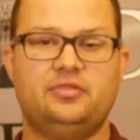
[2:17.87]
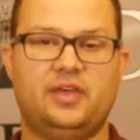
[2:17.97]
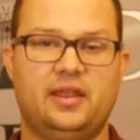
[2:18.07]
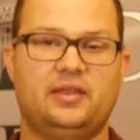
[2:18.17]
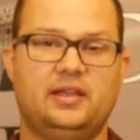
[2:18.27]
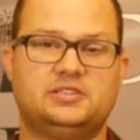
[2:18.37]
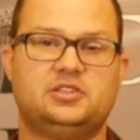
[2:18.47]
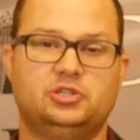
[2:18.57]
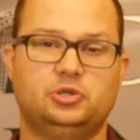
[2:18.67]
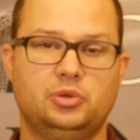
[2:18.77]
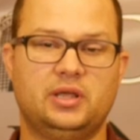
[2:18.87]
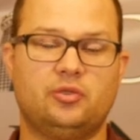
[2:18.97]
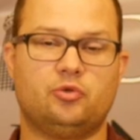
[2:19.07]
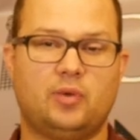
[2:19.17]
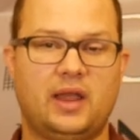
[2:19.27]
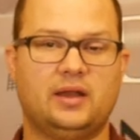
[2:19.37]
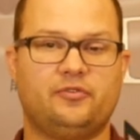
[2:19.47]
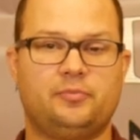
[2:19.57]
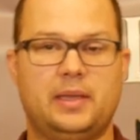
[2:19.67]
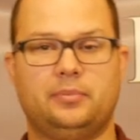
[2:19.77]
then it's the duty and the right
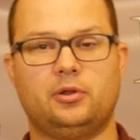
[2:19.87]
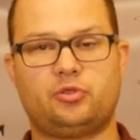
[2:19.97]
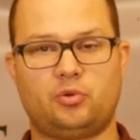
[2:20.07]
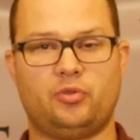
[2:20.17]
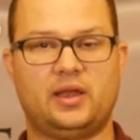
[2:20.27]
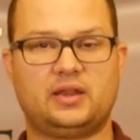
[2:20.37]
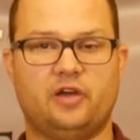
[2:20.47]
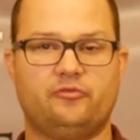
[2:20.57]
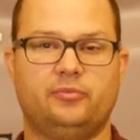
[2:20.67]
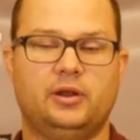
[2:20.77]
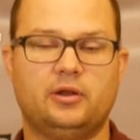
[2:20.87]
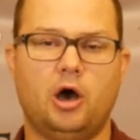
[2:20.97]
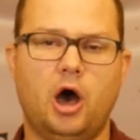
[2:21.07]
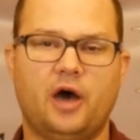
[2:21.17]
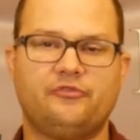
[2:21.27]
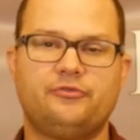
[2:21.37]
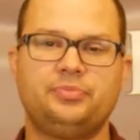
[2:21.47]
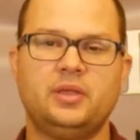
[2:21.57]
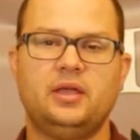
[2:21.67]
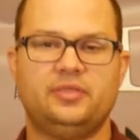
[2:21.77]
of the people to throw that government off.